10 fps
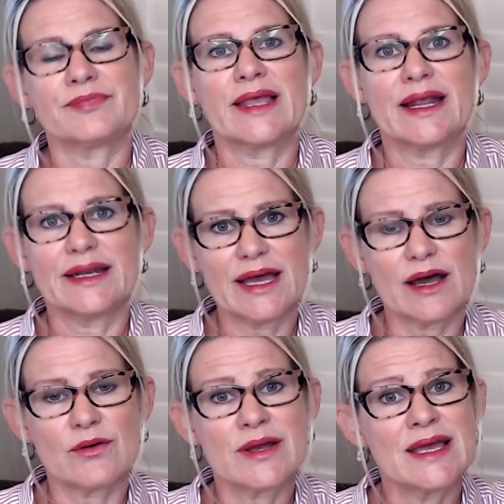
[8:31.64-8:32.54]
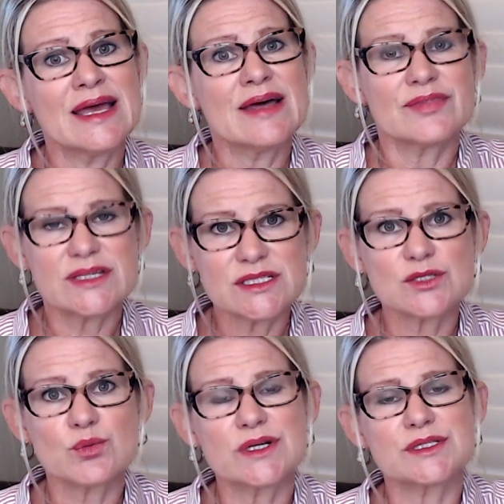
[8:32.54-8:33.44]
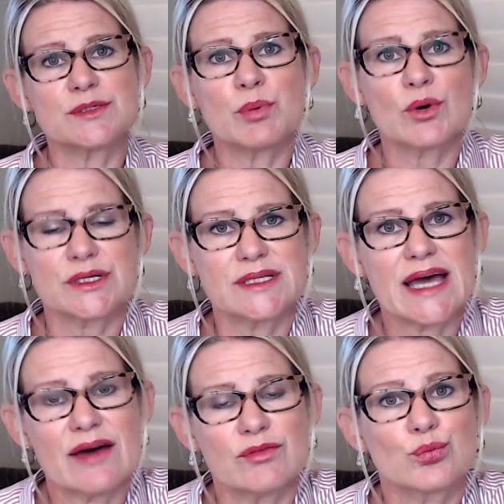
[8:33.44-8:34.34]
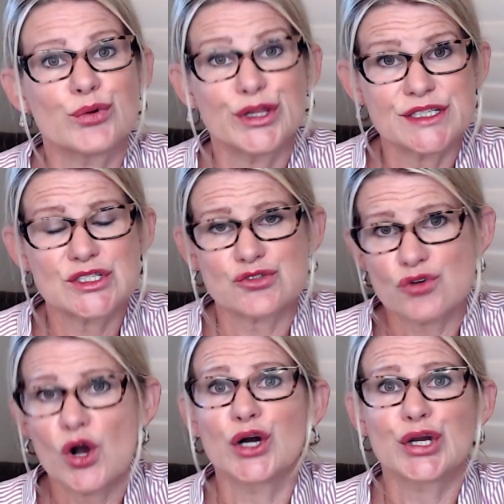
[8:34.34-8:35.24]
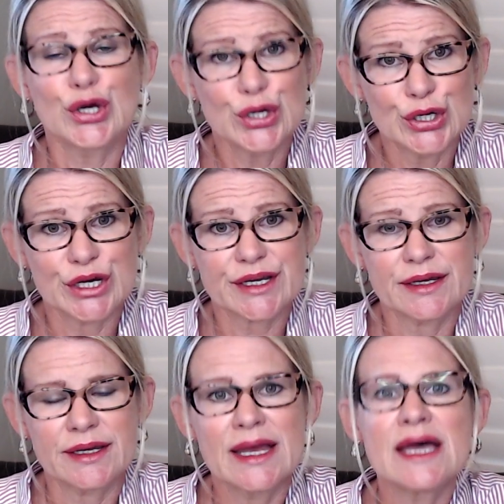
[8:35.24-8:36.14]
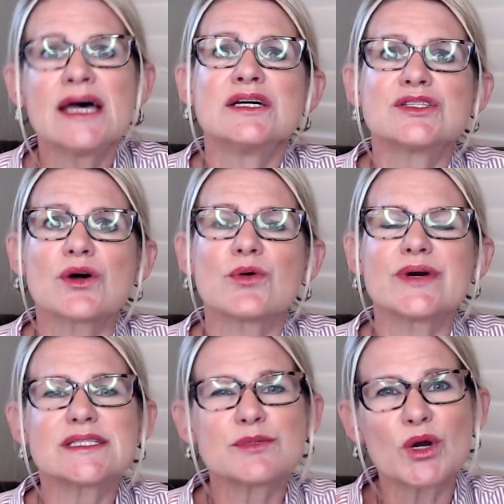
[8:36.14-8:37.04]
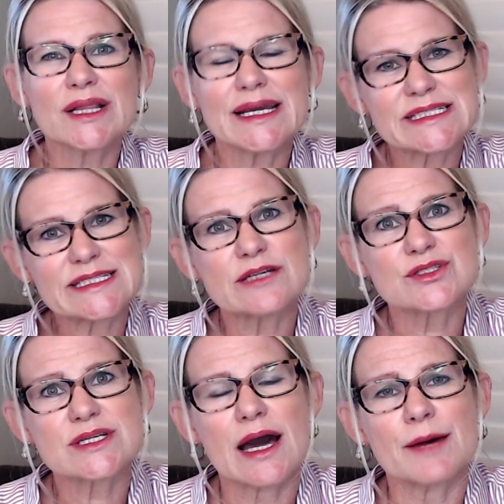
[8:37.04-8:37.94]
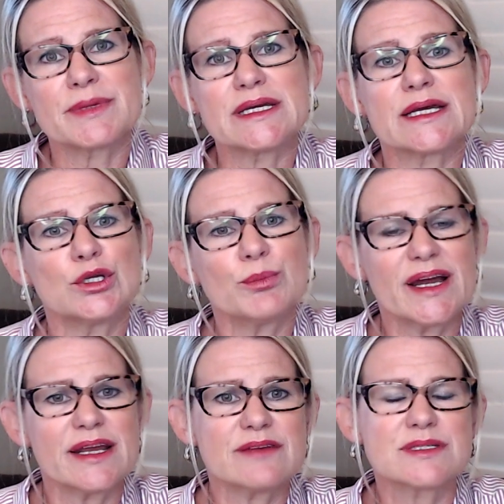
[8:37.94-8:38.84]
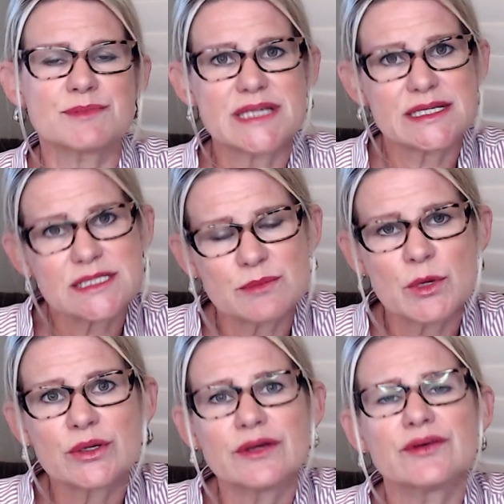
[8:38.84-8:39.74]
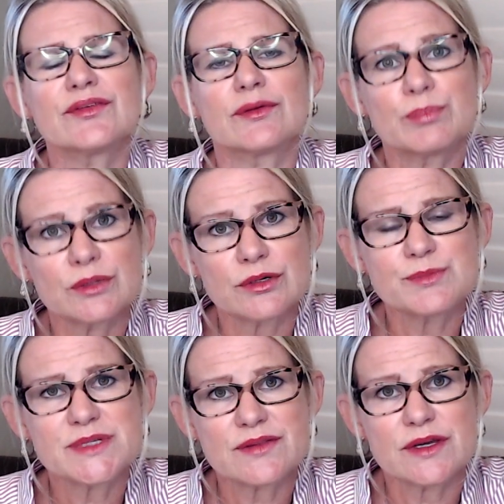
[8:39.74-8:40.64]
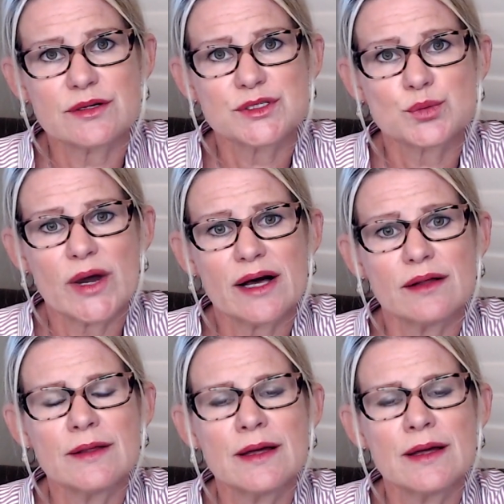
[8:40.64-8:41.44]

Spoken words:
Now, this is where it's important to have a really strong hook. So it's more like sales copy, and you might have some testimonials and blurbs in there as well,